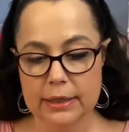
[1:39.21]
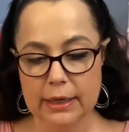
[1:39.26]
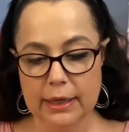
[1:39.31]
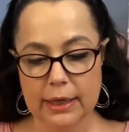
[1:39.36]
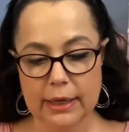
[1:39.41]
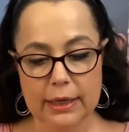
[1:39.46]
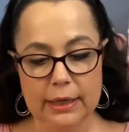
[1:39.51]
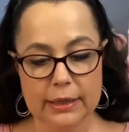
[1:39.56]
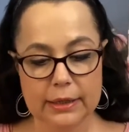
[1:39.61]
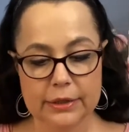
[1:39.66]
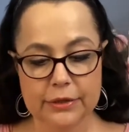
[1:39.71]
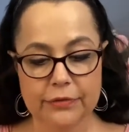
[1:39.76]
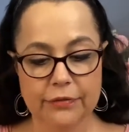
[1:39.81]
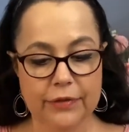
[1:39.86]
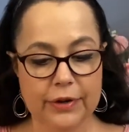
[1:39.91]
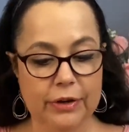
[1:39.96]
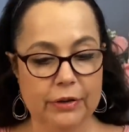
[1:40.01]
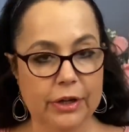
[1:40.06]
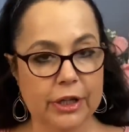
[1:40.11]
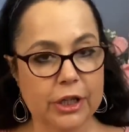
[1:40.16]
And it's
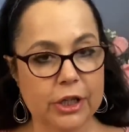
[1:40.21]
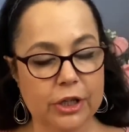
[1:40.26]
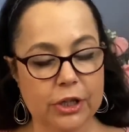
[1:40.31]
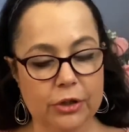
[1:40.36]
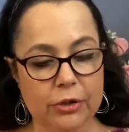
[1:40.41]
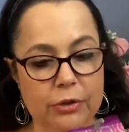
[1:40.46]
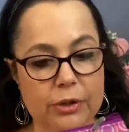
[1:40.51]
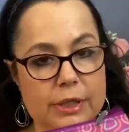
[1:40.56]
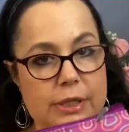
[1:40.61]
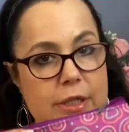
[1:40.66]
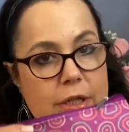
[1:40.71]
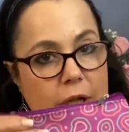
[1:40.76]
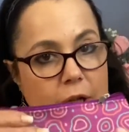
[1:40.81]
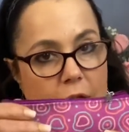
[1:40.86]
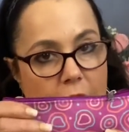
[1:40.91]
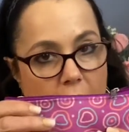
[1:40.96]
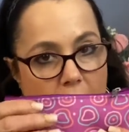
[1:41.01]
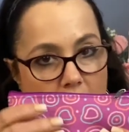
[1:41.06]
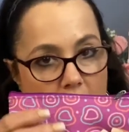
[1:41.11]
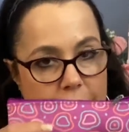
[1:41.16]
very cute. It's
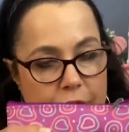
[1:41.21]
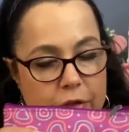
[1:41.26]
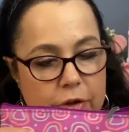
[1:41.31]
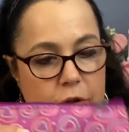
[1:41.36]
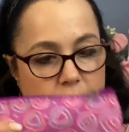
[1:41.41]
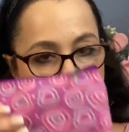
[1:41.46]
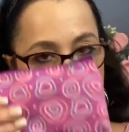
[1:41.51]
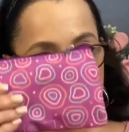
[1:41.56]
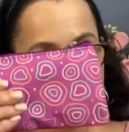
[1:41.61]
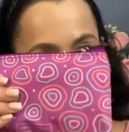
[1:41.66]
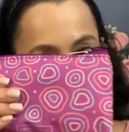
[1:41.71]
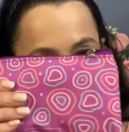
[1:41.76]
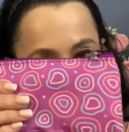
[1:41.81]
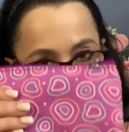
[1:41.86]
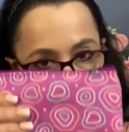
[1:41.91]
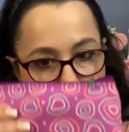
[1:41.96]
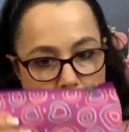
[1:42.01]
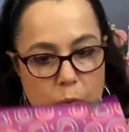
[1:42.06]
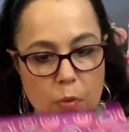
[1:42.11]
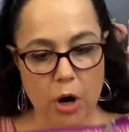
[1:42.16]
cloth. You could throw it
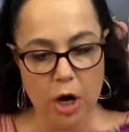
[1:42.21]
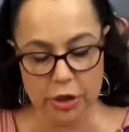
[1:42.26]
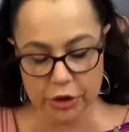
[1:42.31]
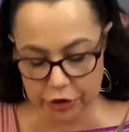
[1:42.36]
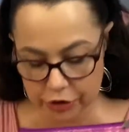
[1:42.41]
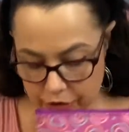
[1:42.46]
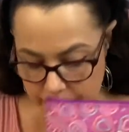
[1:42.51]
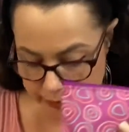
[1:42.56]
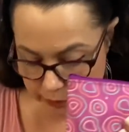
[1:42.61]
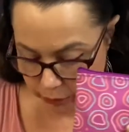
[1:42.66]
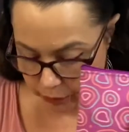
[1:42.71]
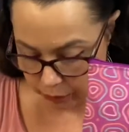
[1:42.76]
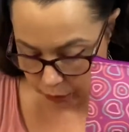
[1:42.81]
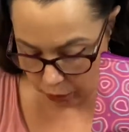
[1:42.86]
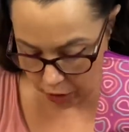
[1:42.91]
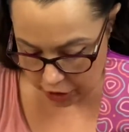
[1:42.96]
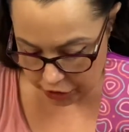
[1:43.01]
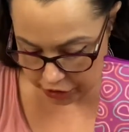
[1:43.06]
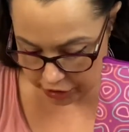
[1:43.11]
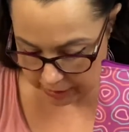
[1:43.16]
in the washer. It would
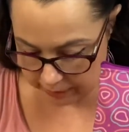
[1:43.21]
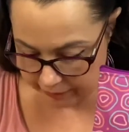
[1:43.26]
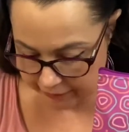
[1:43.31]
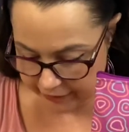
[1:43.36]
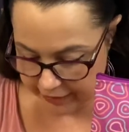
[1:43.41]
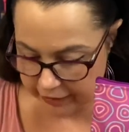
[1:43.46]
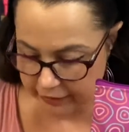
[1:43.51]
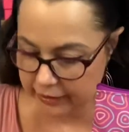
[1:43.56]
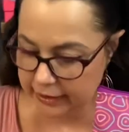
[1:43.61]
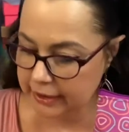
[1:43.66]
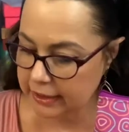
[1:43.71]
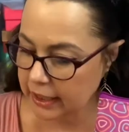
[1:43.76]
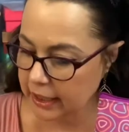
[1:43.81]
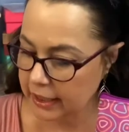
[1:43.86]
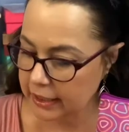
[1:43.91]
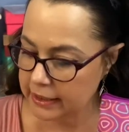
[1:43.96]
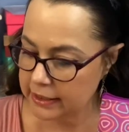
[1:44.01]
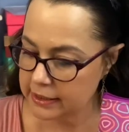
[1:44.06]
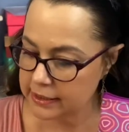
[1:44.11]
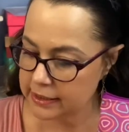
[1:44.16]
wash up very
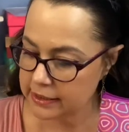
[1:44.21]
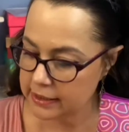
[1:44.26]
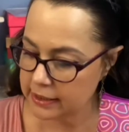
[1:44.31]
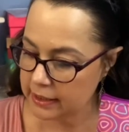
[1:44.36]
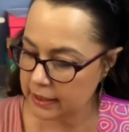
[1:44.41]
nice.